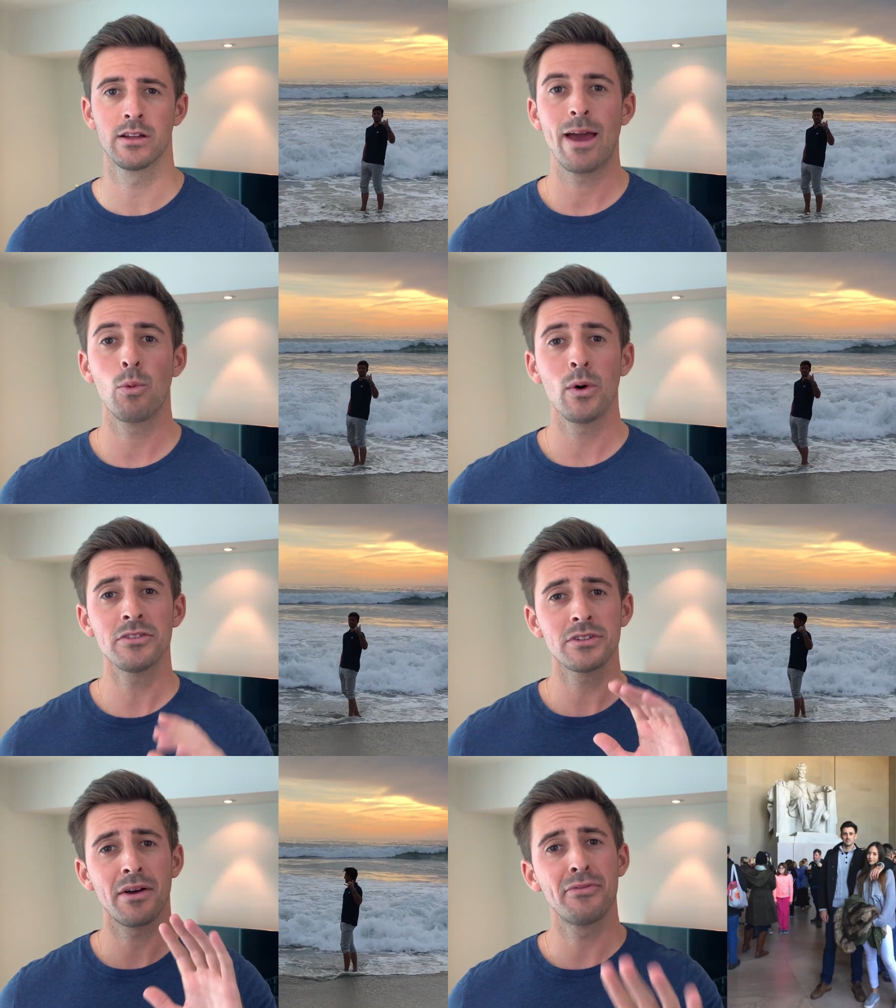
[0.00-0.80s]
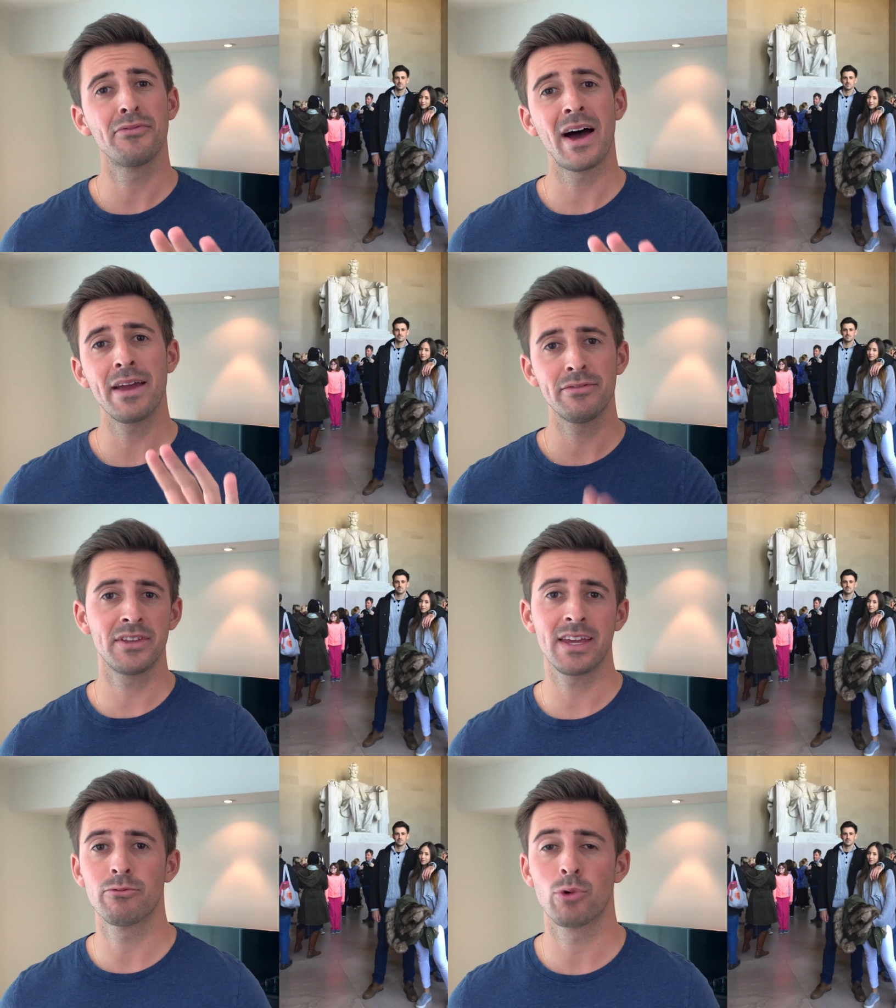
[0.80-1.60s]
and went on a
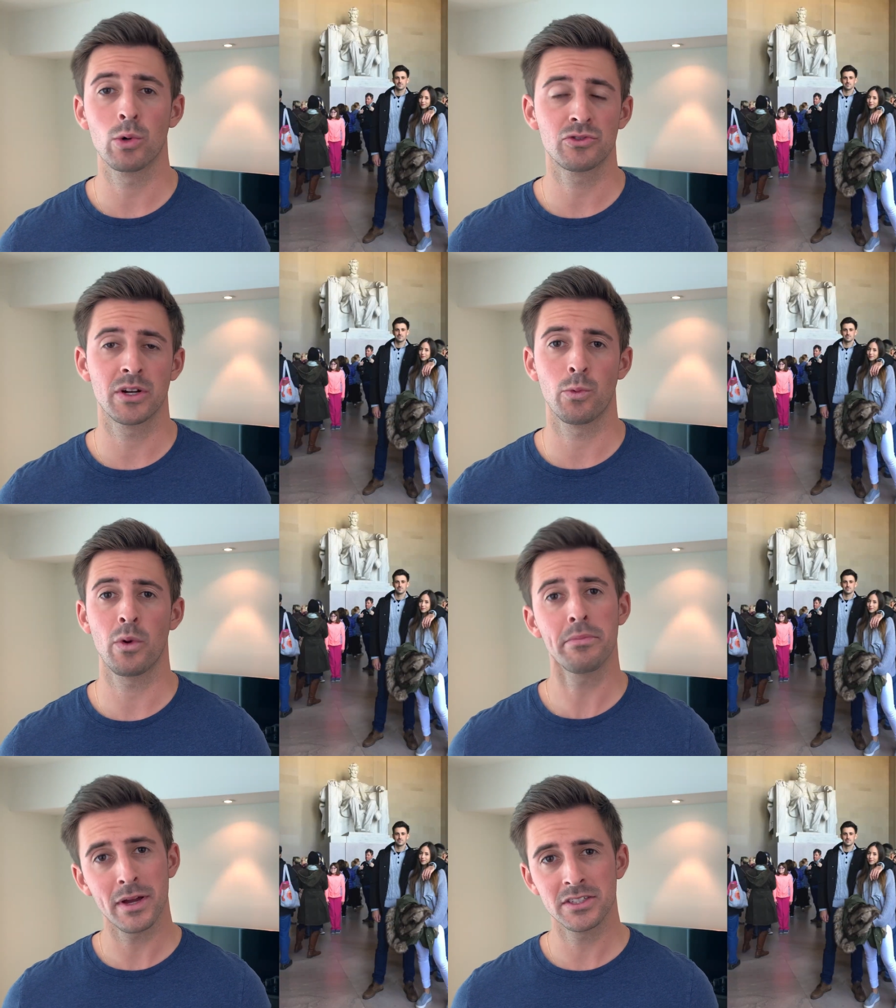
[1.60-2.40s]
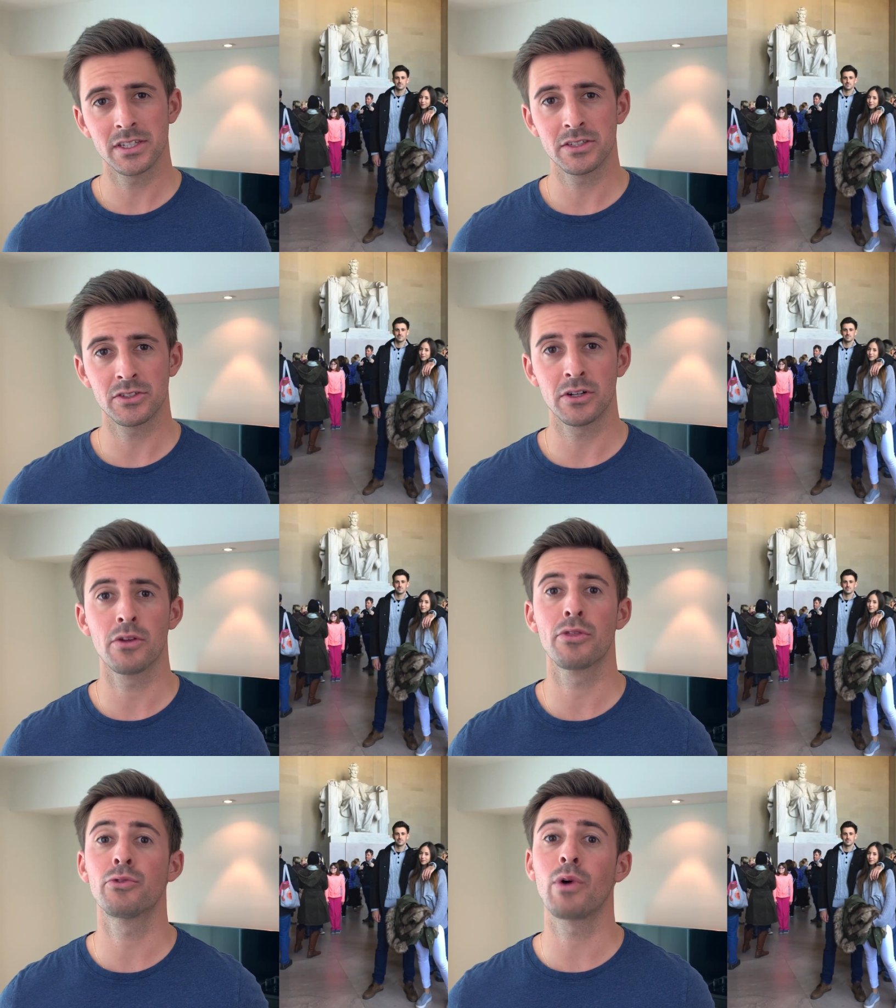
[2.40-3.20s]
5-day road trip with my
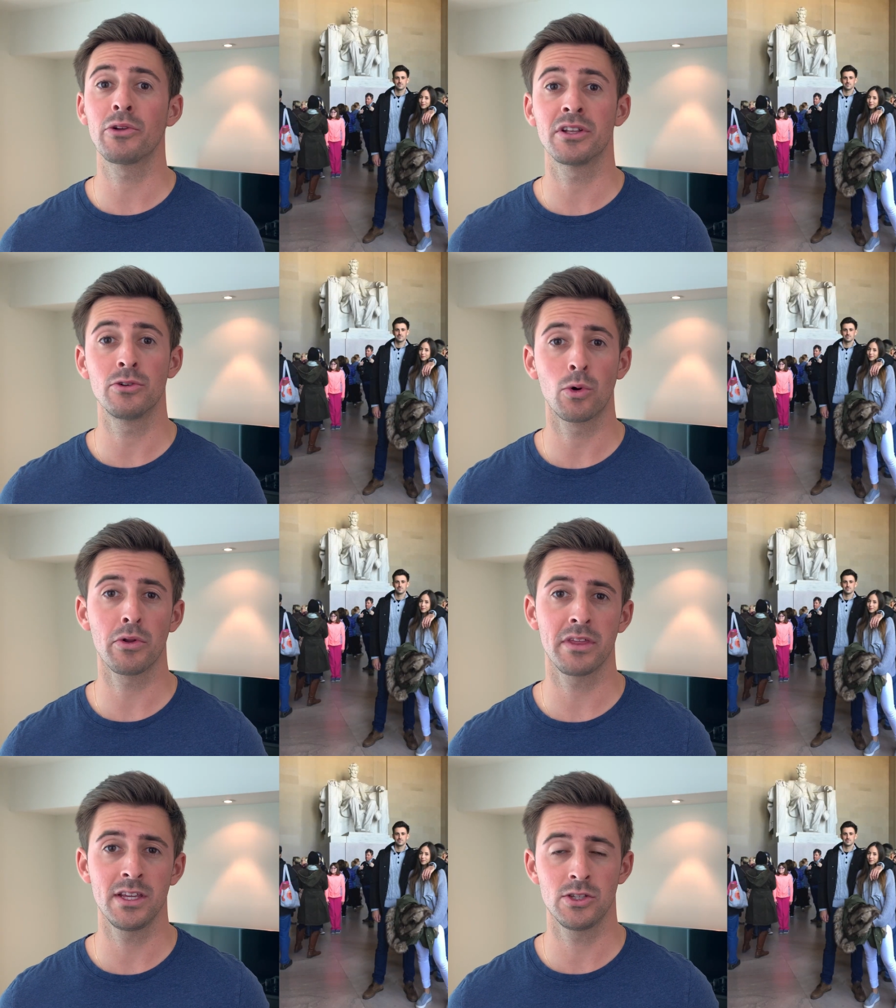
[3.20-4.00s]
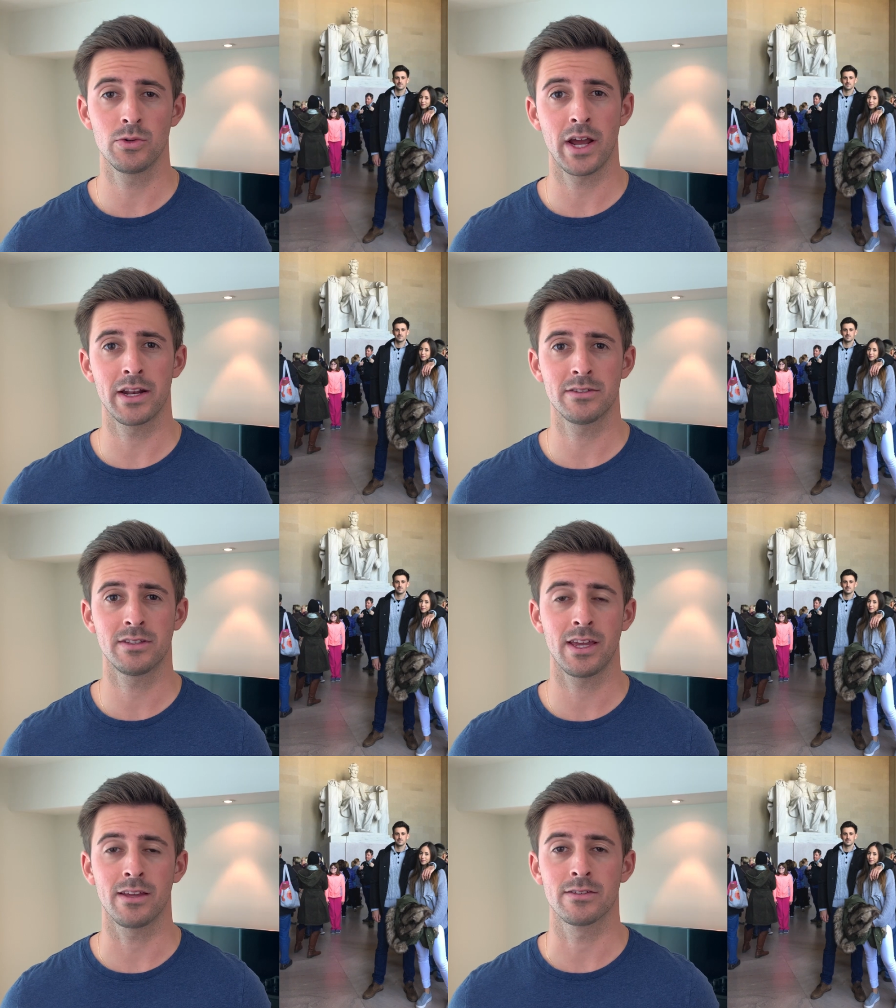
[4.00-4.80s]
sister throughout the Northeast United
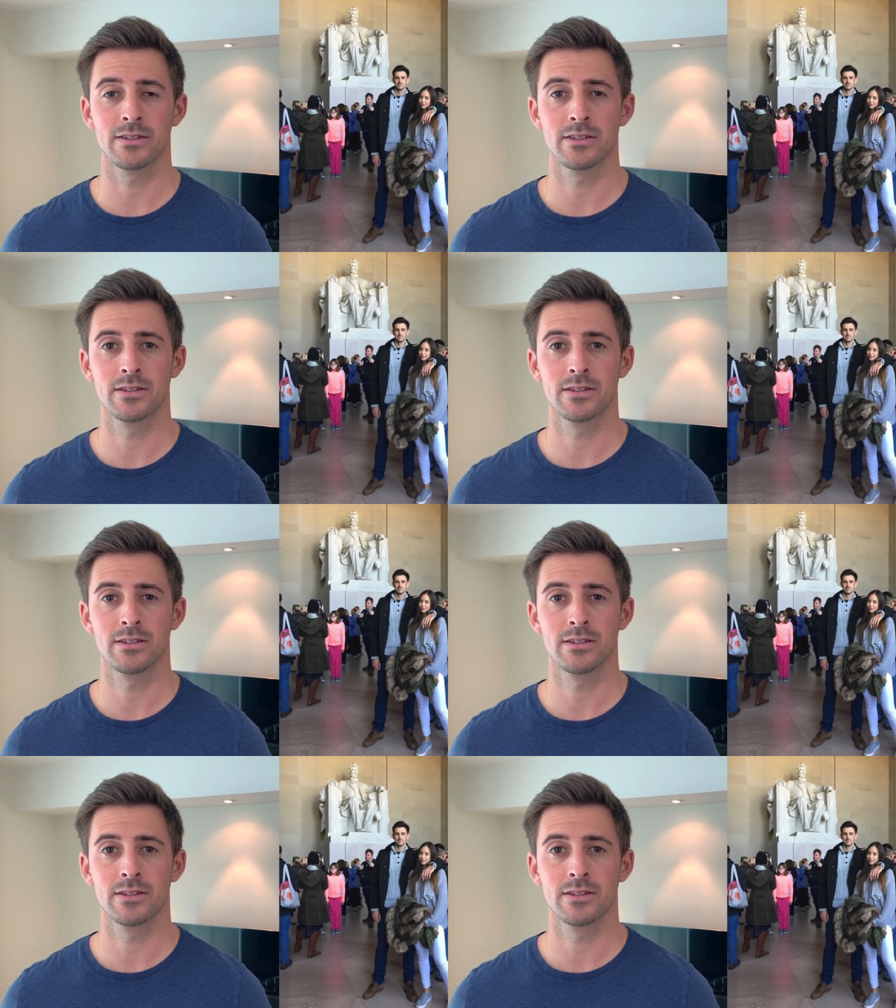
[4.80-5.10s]
States.